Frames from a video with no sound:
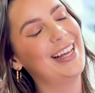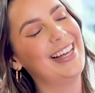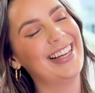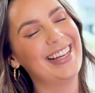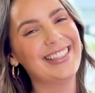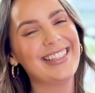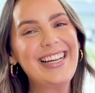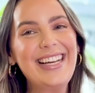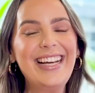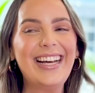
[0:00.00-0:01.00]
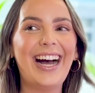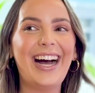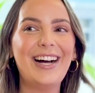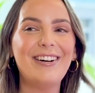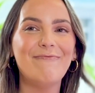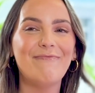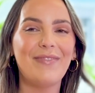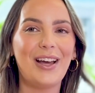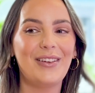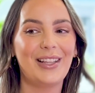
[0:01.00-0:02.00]
And
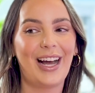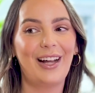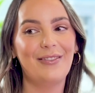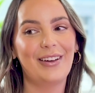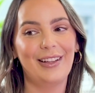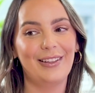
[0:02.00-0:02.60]
I mean, the color palette,